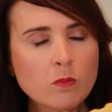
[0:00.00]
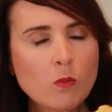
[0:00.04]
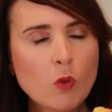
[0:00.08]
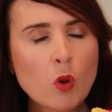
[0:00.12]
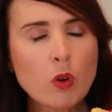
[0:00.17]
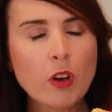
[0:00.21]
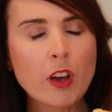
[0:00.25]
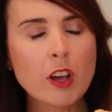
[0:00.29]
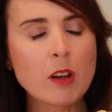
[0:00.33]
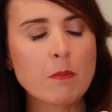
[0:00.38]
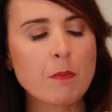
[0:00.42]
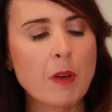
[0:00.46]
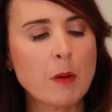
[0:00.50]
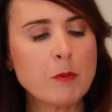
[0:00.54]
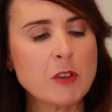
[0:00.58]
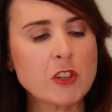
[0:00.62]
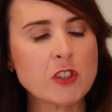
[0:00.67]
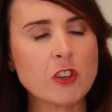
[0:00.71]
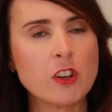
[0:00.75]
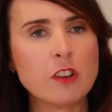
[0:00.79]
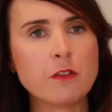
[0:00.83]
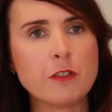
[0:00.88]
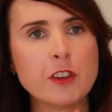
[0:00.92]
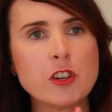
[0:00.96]
Okay, I'm
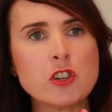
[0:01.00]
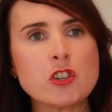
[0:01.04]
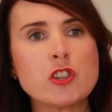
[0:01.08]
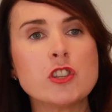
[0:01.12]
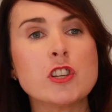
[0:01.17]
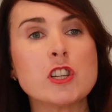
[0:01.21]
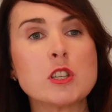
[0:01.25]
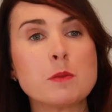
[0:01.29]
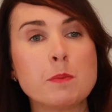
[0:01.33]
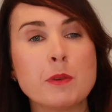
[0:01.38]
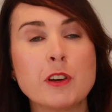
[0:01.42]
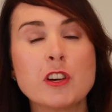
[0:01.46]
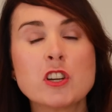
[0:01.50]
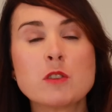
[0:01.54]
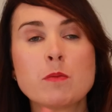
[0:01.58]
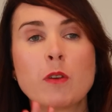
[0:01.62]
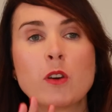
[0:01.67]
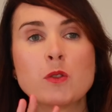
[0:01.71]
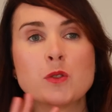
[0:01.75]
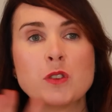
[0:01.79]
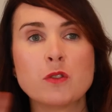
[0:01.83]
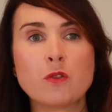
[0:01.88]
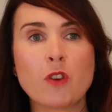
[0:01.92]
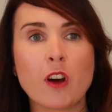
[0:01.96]
just gonna finish this bit
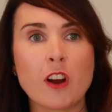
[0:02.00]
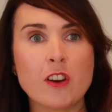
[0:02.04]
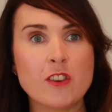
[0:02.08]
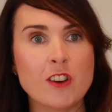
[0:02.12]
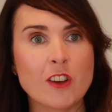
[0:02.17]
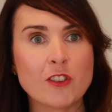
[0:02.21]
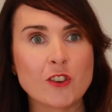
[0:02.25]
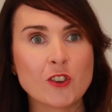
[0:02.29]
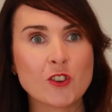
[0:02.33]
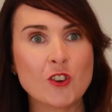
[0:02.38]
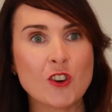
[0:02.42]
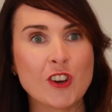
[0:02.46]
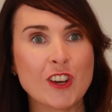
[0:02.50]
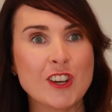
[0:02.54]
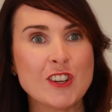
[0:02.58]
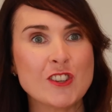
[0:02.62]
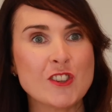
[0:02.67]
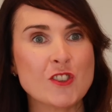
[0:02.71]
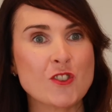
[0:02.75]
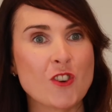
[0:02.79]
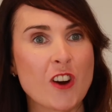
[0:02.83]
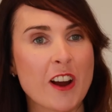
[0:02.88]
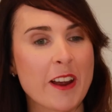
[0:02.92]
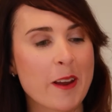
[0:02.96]
because we've got another cookie
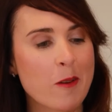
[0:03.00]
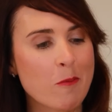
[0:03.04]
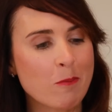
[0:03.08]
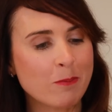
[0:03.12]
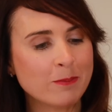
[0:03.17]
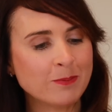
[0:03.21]
to try.